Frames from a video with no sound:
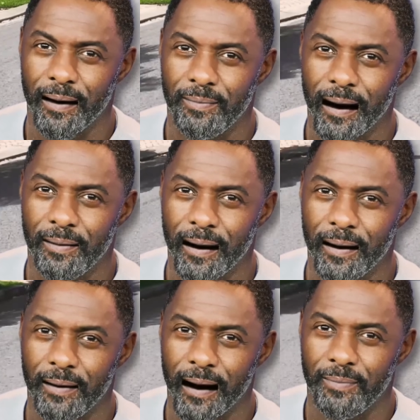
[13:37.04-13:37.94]

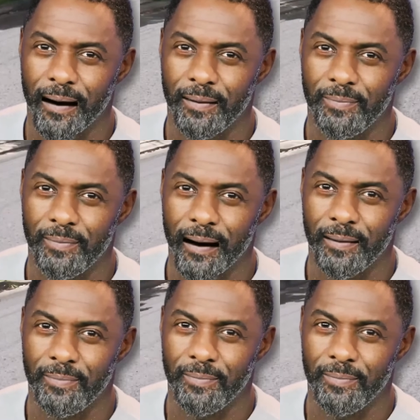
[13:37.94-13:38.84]
everything from blind
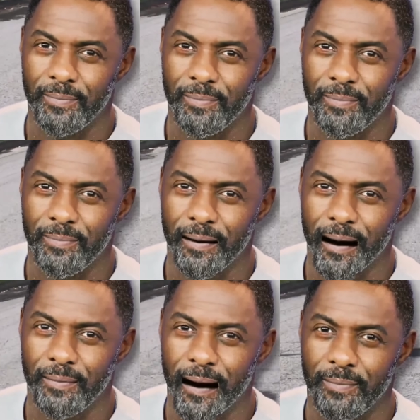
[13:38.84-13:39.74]
spots to
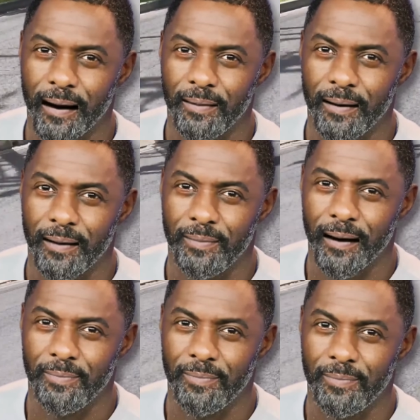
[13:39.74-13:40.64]
driver
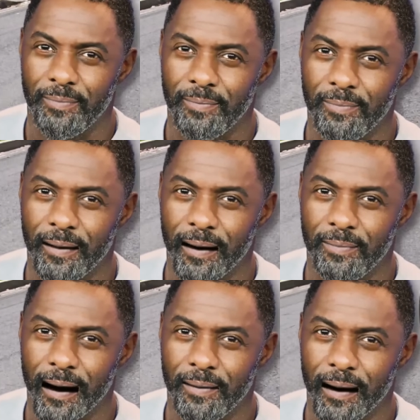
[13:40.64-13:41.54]
fatigue.
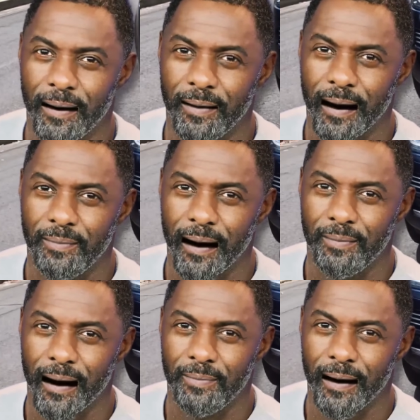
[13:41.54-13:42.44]
Honestly, mate, I knew
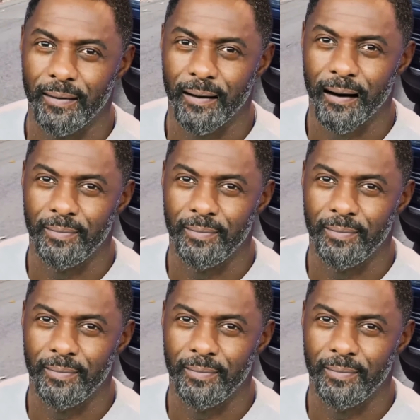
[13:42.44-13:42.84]
this thing would be